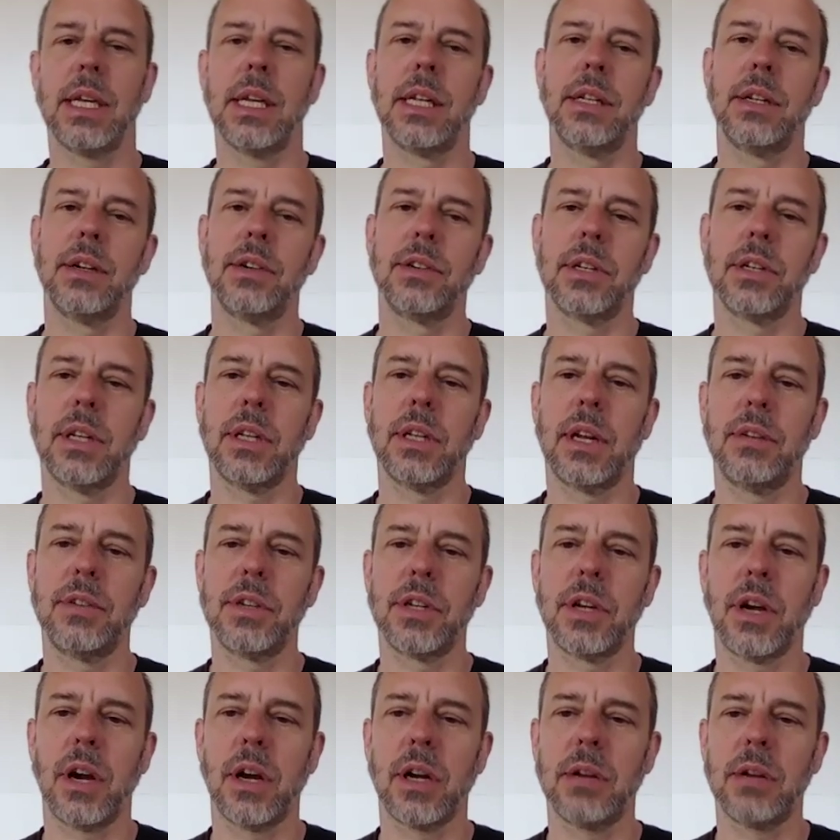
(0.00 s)
And there's a lot of
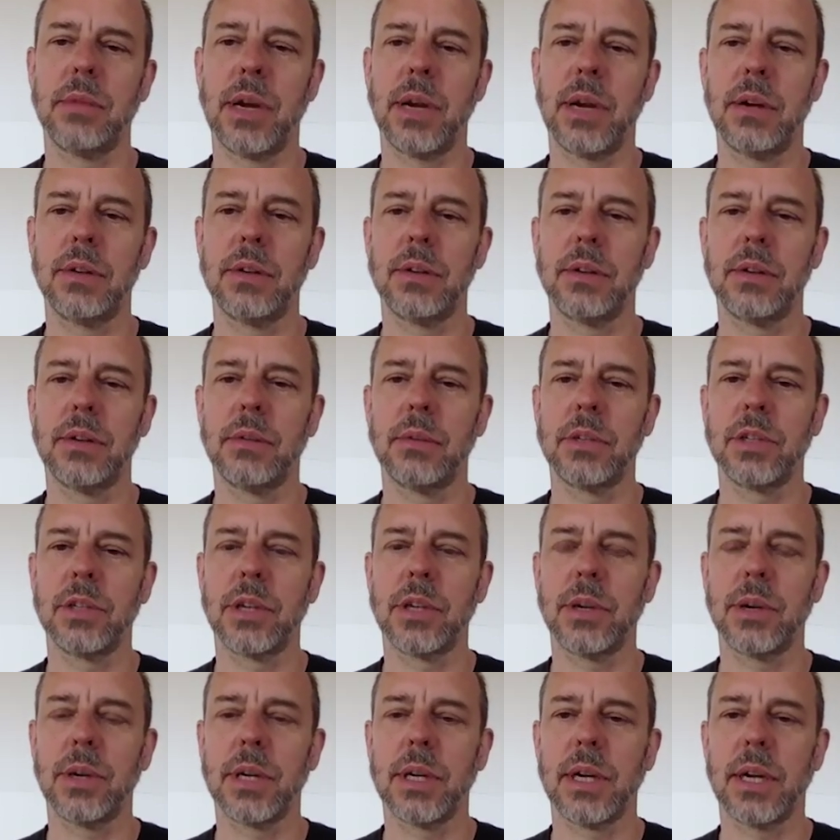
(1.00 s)
talk about what's
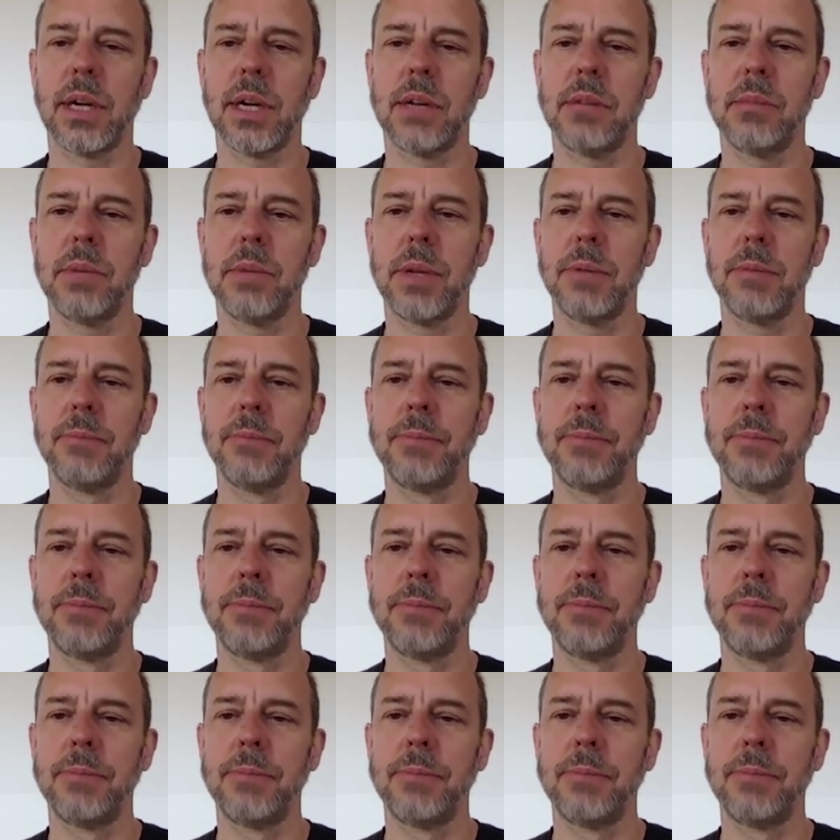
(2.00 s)
going on. But